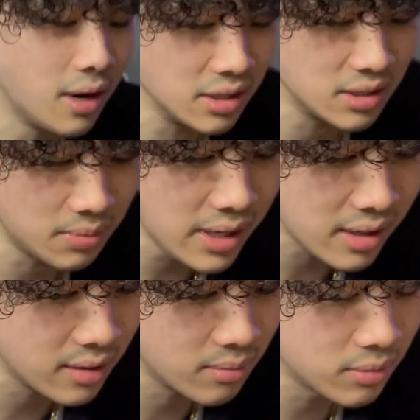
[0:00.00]
to explain
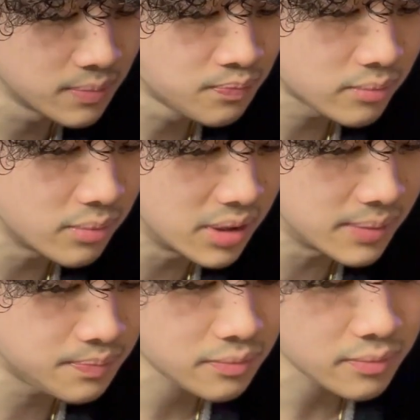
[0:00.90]
it. But
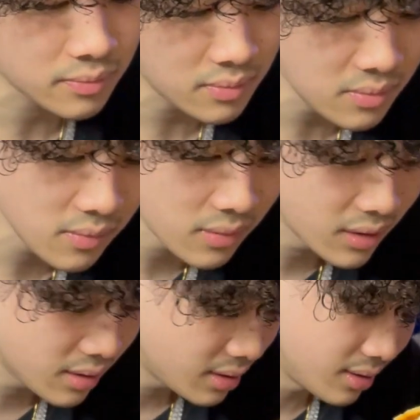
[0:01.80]

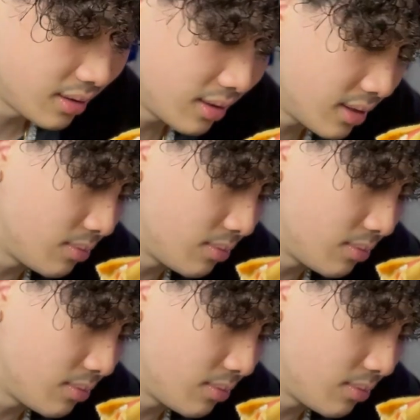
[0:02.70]
yeah,